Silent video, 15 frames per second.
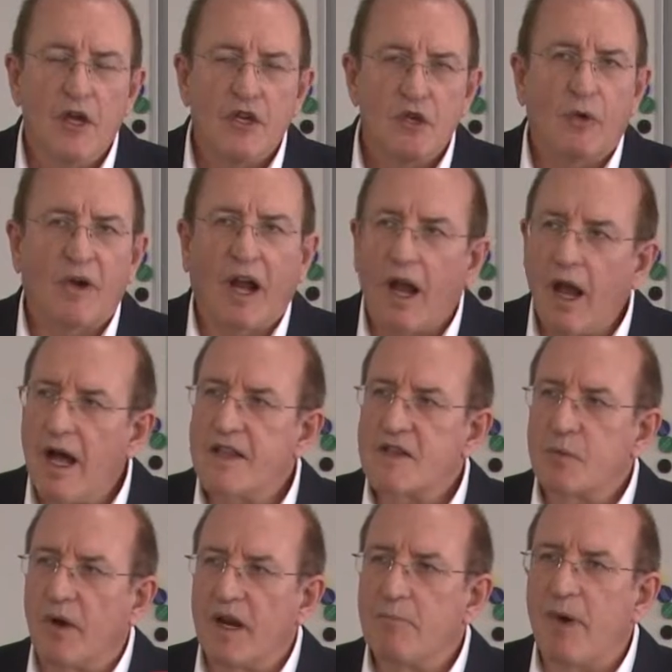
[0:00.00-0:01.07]
Your
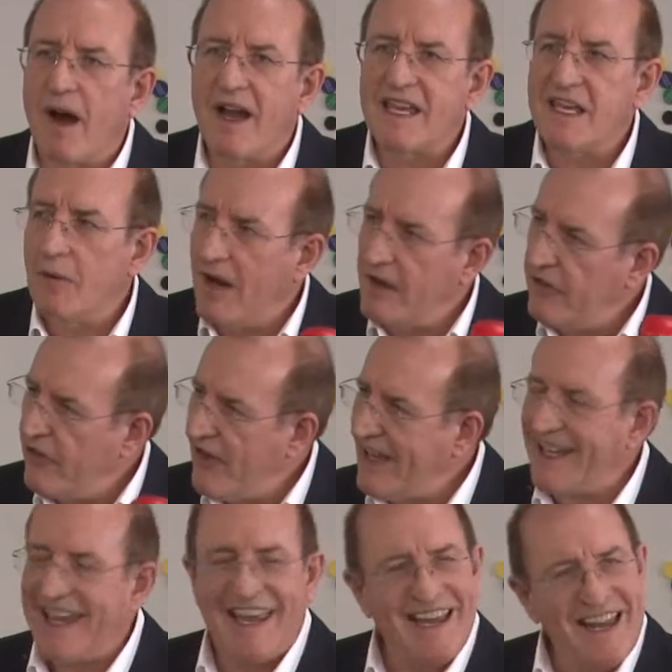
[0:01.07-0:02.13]
clients want to buy you, I
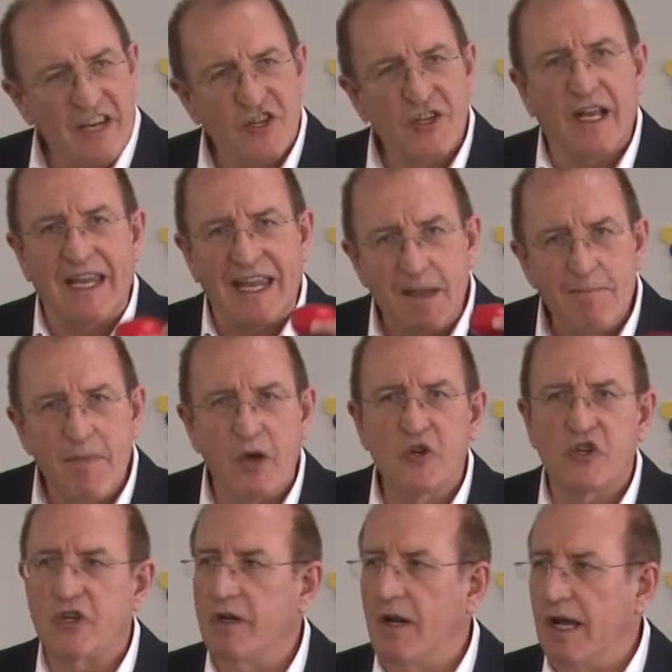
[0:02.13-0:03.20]
think, initially
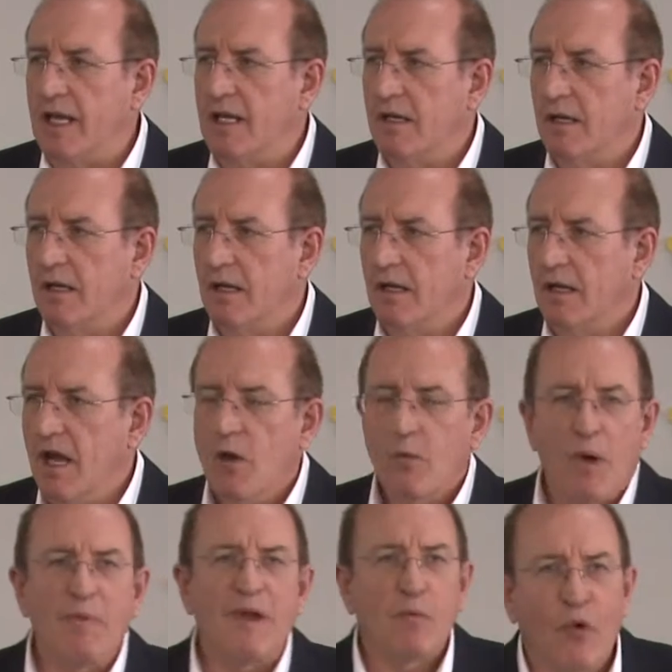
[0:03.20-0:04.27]
emotionally.
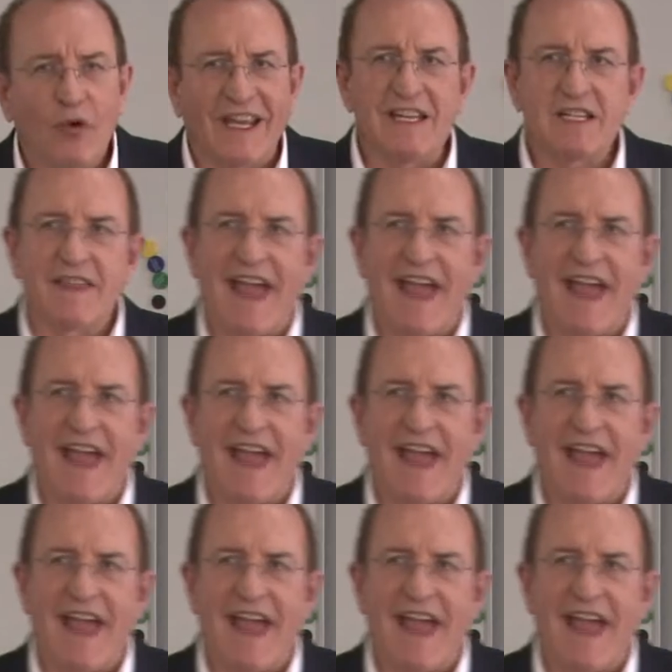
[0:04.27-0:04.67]
When we walk into